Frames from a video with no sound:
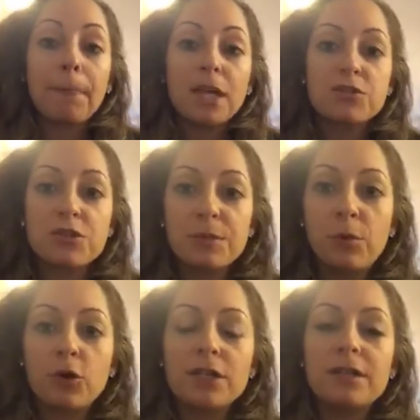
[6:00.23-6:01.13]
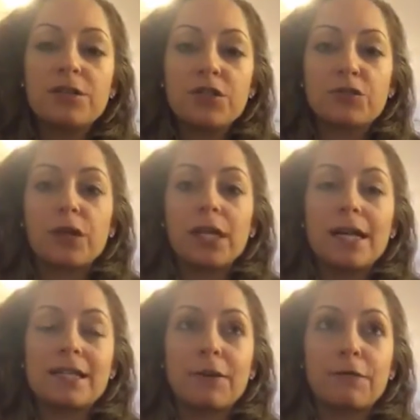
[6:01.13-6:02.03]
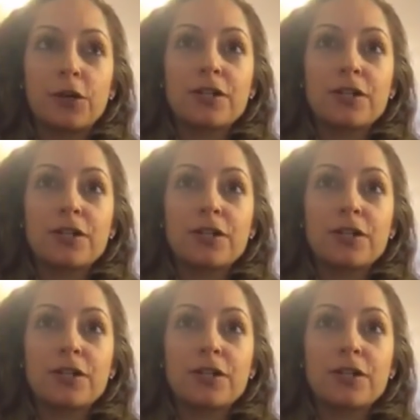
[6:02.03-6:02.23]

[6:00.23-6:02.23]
So it's important to just realize that first